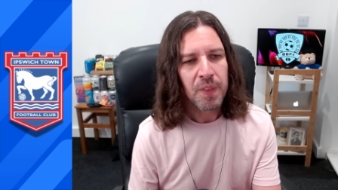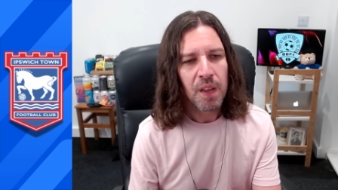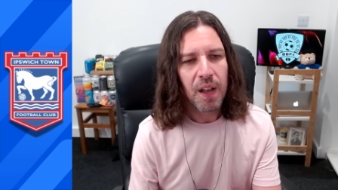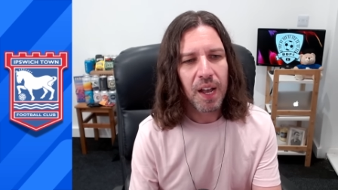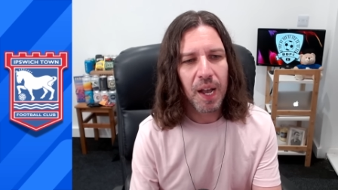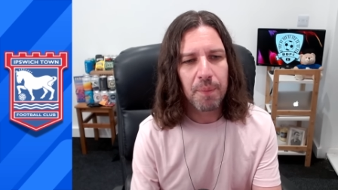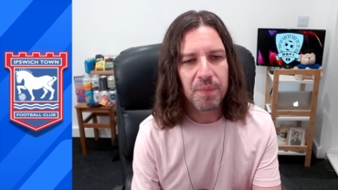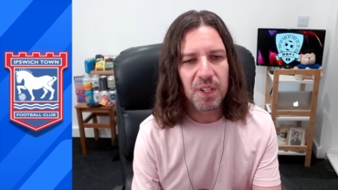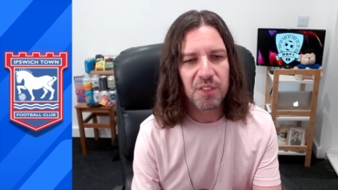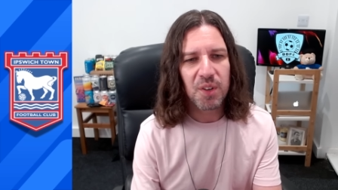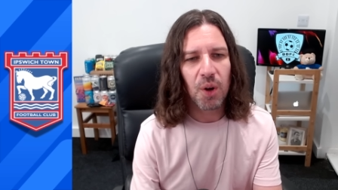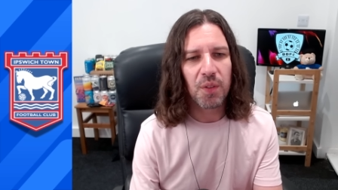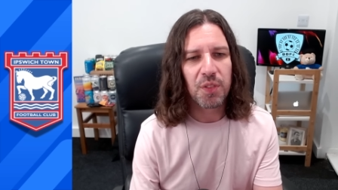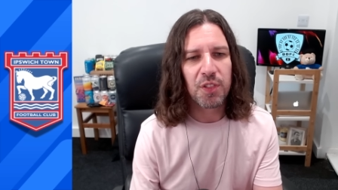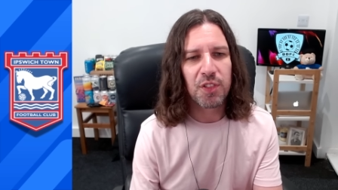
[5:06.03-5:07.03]
Um, you've
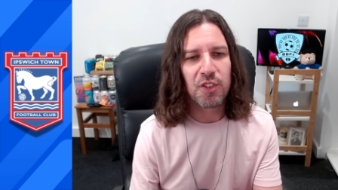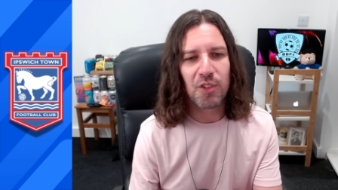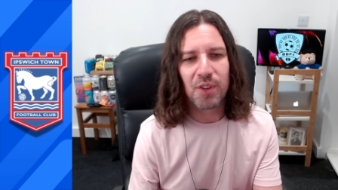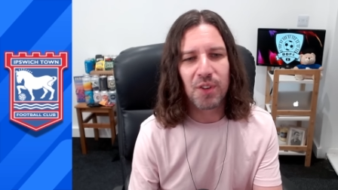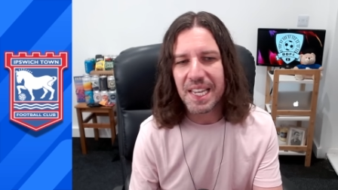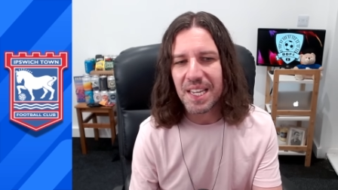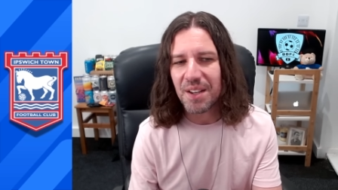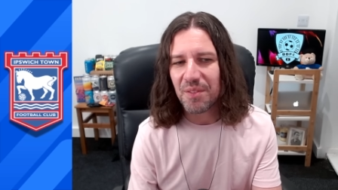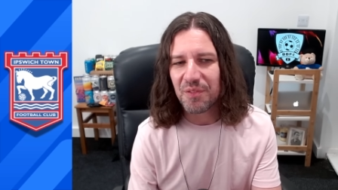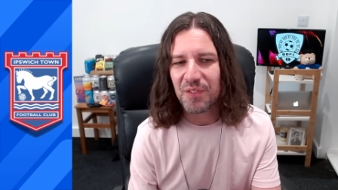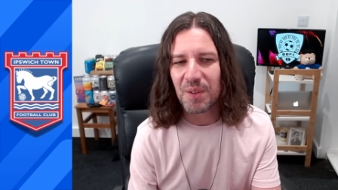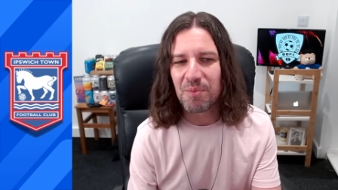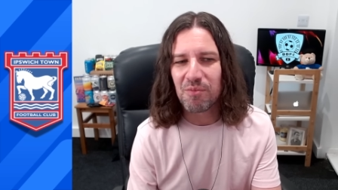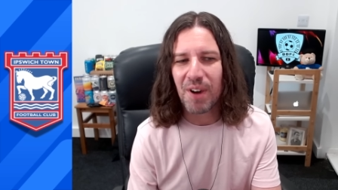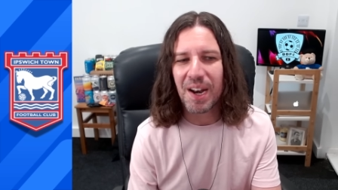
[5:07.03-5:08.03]
got three
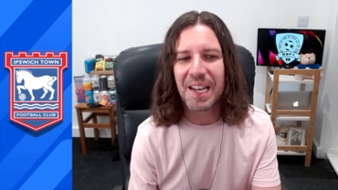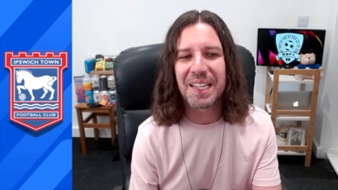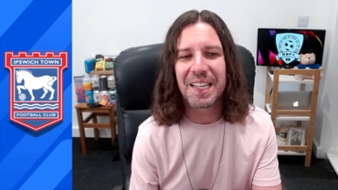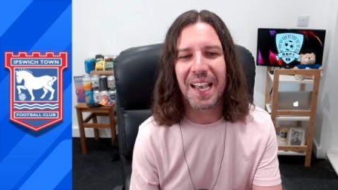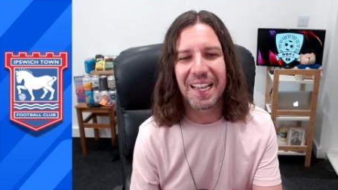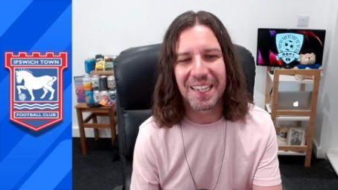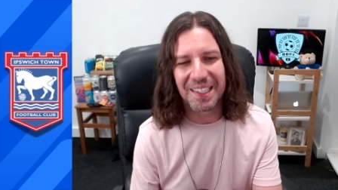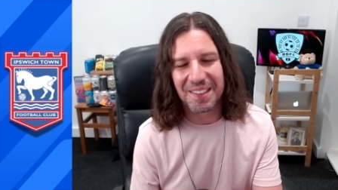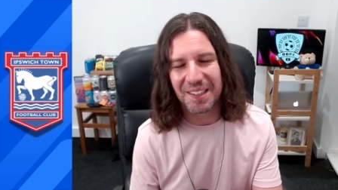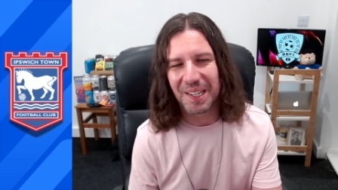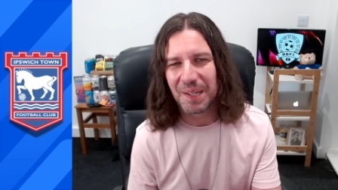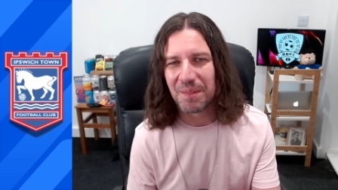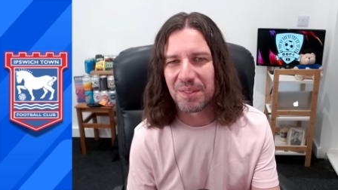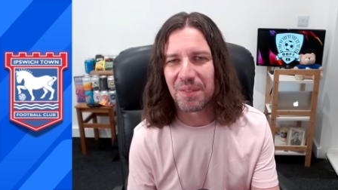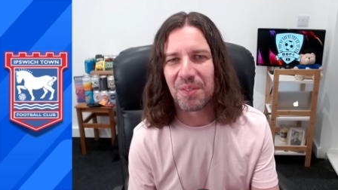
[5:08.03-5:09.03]
from relegated
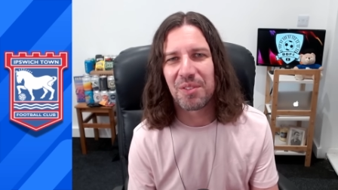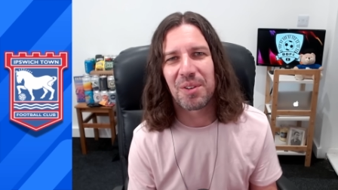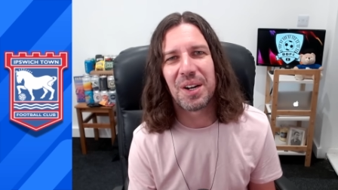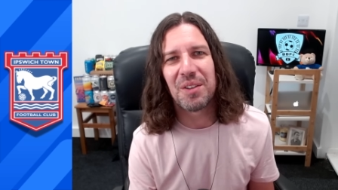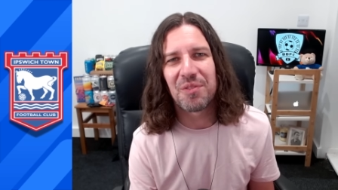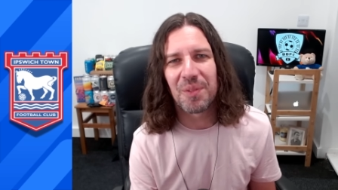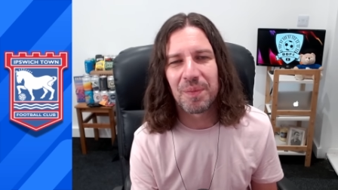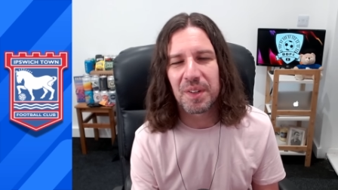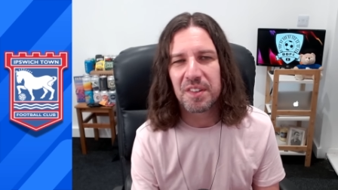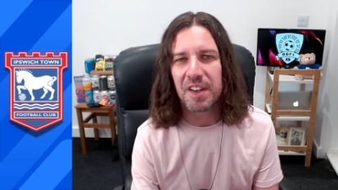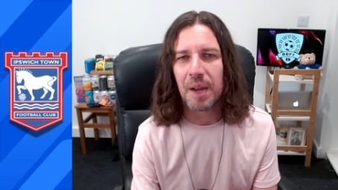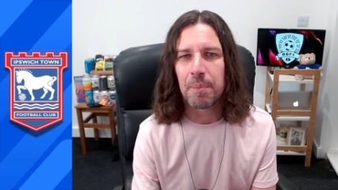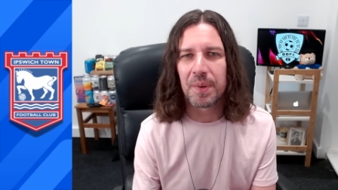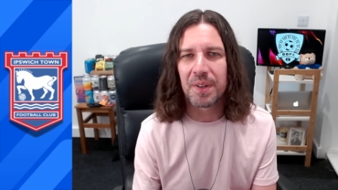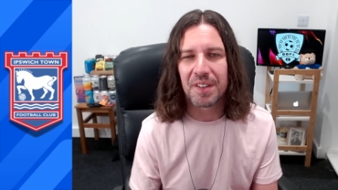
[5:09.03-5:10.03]
teams and three from the
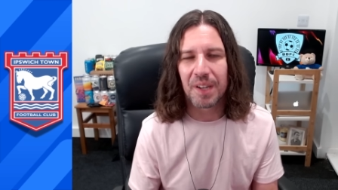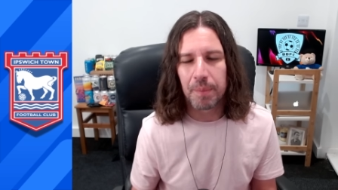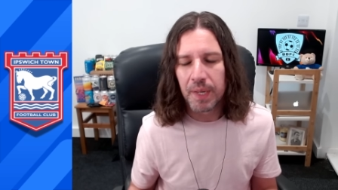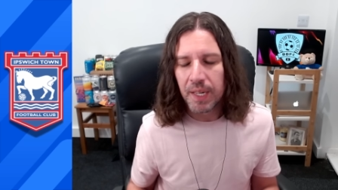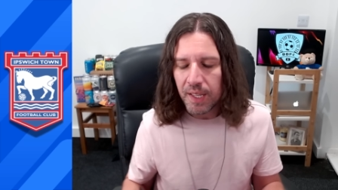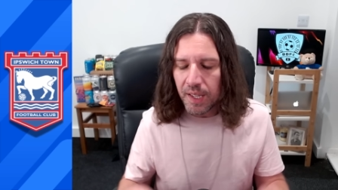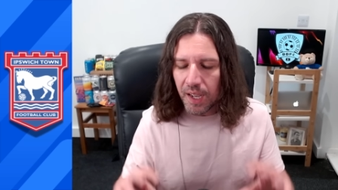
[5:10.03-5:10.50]
Championship.